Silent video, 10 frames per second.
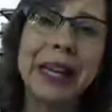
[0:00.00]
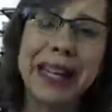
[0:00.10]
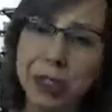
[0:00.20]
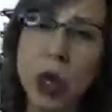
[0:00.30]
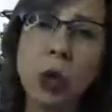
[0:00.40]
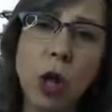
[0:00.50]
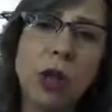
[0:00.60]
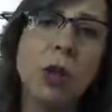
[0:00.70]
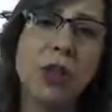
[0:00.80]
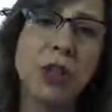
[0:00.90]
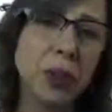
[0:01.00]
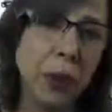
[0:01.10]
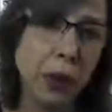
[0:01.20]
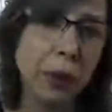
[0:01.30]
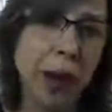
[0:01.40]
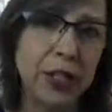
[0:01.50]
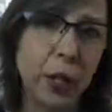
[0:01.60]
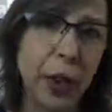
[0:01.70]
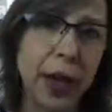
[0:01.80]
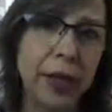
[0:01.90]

is no longer with us when you pass away.